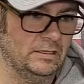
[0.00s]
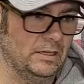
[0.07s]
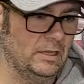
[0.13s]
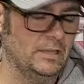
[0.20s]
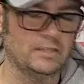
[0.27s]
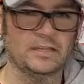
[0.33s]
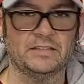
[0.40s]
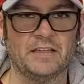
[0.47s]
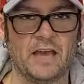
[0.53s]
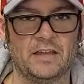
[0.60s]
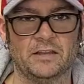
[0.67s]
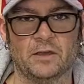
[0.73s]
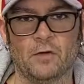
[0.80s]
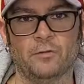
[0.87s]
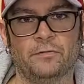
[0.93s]
it's like they had
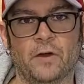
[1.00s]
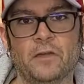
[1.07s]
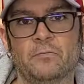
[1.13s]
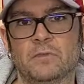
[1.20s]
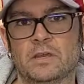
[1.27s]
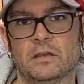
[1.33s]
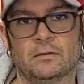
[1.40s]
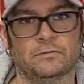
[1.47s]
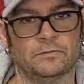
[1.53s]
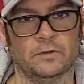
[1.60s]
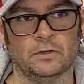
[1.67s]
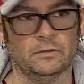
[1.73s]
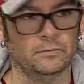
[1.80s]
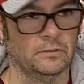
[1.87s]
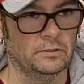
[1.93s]
a GoFundMe of,
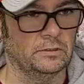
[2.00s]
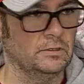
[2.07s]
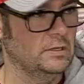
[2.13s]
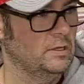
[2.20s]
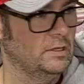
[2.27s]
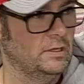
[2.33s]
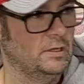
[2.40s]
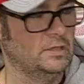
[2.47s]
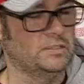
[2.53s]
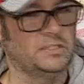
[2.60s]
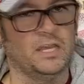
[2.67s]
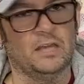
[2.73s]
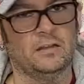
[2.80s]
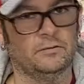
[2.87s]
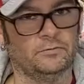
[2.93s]
of a, a
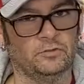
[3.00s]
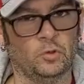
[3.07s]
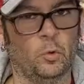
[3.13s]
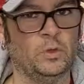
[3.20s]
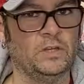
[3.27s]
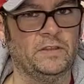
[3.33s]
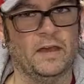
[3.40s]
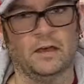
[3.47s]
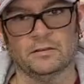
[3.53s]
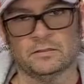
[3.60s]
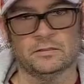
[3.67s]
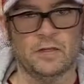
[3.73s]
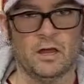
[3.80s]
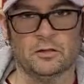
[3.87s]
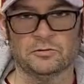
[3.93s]
set of
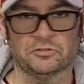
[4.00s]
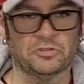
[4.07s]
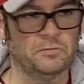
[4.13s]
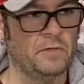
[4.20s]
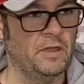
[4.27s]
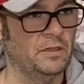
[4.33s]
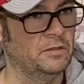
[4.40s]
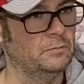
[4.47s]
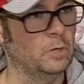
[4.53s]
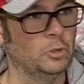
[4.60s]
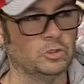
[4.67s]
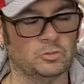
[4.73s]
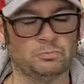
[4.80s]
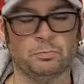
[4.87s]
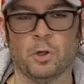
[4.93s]
$20,000 to make the
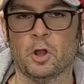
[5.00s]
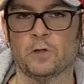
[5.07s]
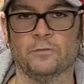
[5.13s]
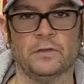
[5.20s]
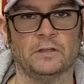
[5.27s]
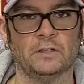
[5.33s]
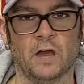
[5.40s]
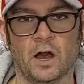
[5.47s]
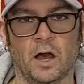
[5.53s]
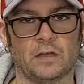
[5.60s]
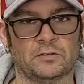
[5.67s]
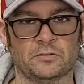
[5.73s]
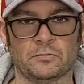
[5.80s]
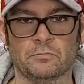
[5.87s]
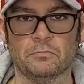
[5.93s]
most perfect,
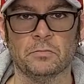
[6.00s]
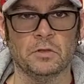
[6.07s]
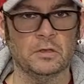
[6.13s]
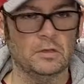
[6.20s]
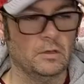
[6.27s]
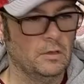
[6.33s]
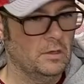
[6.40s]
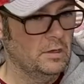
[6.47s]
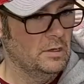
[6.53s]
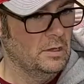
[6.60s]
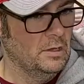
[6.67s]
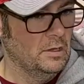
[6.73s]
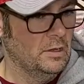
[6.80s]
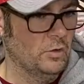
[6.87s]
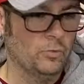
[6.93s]
awesome
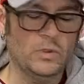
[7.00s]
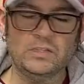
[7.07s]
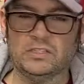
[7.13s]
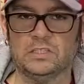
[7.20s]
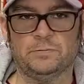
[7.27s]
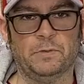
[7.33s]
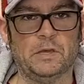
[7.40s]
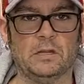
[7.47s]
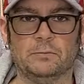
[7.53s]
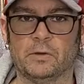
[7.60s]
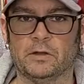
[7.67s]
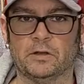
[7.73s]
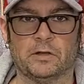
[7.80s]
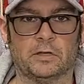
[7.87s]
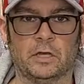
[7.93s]
Reese's Peanut
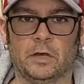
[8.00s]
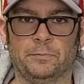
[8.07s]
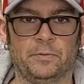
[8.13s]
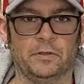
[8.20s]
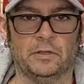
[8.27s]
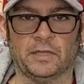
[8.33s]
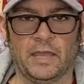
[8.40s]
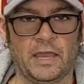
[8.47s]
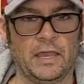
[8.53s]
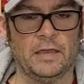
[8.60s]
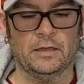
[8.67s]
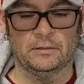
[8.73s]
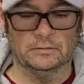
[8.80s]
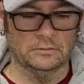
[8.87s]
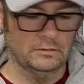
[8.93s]
Butter Cup in a
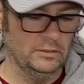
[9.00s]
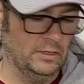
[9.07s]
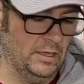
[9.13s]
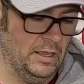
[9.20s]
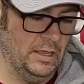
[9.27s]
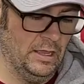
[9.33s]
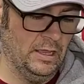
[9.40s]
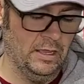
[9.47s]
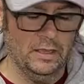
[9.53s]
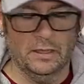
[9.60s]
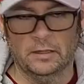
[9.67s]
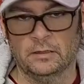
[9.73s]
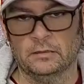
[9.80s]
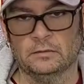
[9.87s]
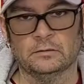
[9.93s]
can,
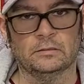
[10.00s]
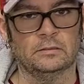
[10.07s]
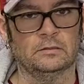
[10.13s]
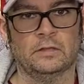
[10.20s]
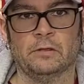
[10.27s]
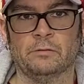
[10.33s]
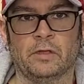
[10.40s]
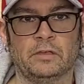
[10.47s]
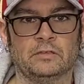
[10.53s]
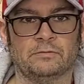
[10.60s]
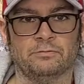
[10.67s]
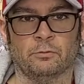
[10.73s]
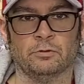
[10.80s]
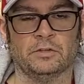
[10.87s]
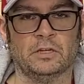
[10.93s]
and they raised
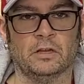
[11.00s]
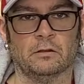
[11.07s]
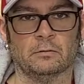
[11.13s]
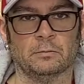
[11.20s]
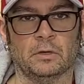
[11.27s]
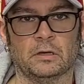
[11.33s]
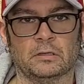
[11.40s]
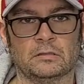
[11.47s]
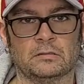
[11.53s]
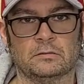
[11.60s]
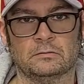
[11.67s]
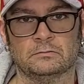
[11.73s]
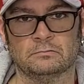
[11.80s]
1400 bucks.